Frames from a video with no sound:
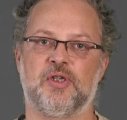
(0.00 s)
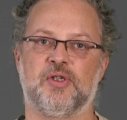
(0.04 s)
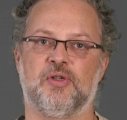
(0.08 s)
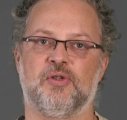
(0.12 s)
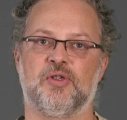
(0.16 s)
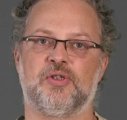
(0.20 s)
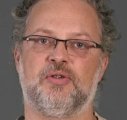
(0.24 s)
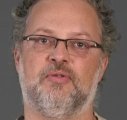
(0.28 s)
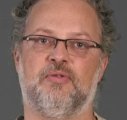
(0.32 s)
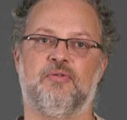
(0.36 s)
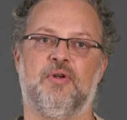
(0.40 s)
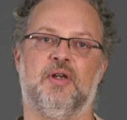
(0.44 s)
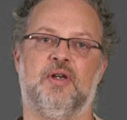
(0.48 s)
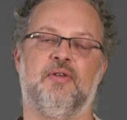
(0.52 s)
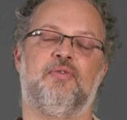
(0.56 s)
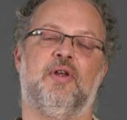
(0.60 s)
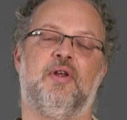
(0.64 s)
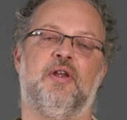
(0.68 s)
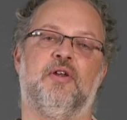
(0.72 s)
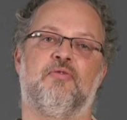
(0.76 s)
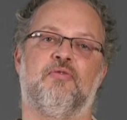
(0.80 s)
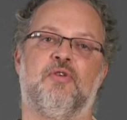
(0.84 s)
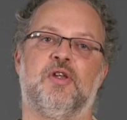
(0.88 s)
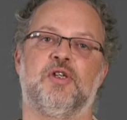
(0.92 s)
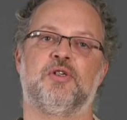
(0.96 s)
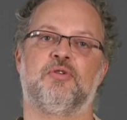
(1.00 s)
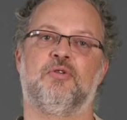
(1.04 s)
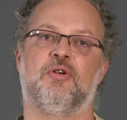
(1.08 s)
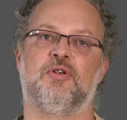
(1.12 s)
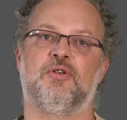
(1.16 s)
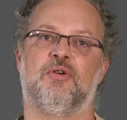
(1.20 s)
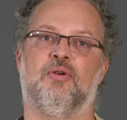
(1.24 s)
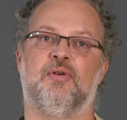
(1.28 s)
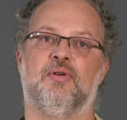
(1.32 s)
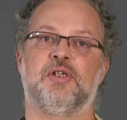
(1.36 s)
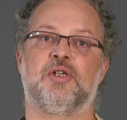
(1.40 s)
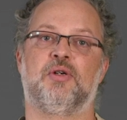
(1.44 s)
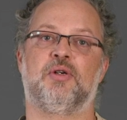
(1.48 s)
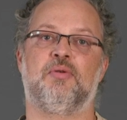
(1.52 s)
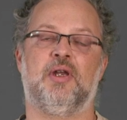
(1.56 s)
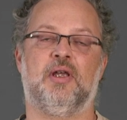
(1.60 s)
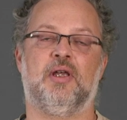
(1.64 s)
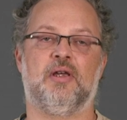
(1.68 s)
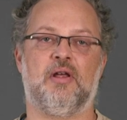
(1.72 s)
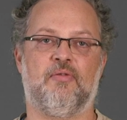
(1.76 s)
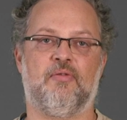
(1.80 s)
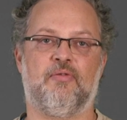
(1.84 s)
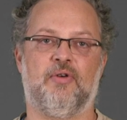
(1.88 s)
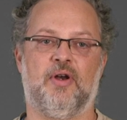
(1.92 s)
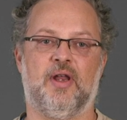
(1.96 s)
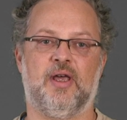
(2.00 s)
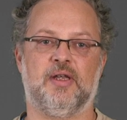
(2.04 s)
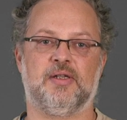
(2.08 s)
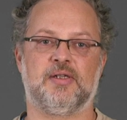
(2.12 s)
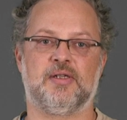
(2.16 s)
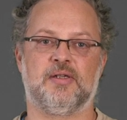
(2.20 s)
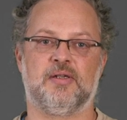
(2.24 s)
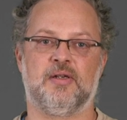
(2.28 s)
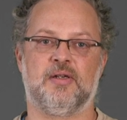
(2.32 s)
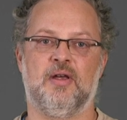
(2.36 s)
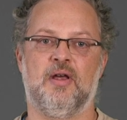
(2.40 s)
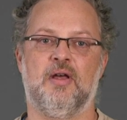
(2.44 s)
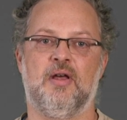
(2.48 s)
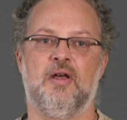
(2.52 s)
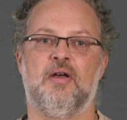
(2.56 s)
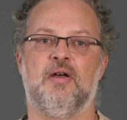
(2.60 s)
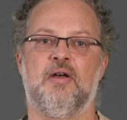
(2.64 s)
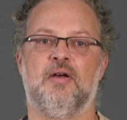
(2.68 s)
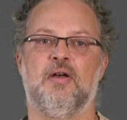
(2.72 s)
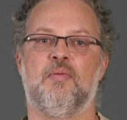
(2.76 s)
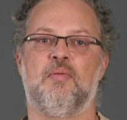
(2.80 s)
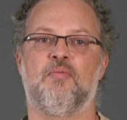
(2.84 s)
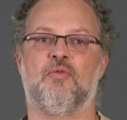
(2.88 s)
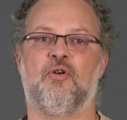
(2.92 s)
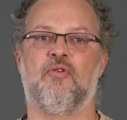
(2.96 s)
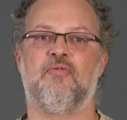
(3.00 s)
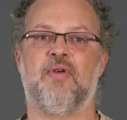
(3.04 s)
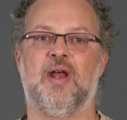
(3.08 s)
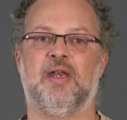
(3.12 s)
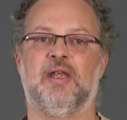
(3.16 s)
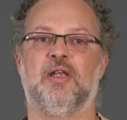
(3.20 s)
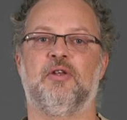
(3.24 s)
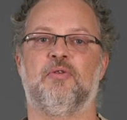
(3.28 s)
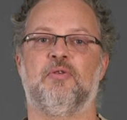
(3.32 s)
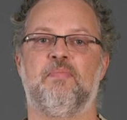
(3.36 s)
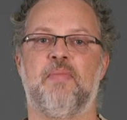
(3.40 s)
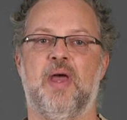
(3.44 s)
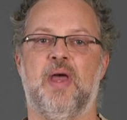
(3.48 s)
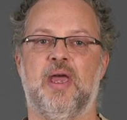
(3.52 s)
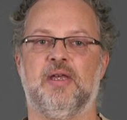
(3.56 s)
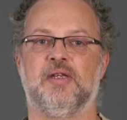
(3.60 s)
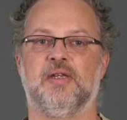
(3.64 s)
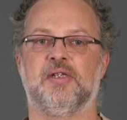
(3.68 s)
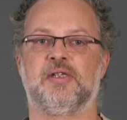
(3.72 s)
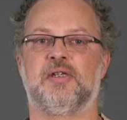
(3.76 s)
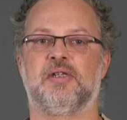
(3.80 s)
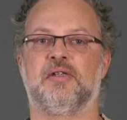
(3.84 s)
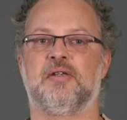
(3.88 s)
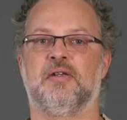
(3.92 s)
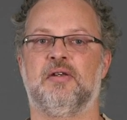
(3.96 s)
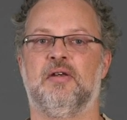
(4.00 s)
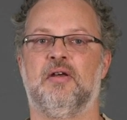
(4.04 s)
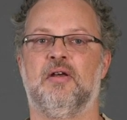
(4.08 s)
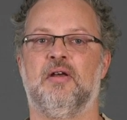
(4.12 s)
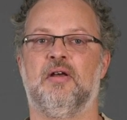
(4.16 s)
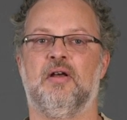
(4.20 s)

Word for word: So software-defined infrastructure is critical for that, providing the base,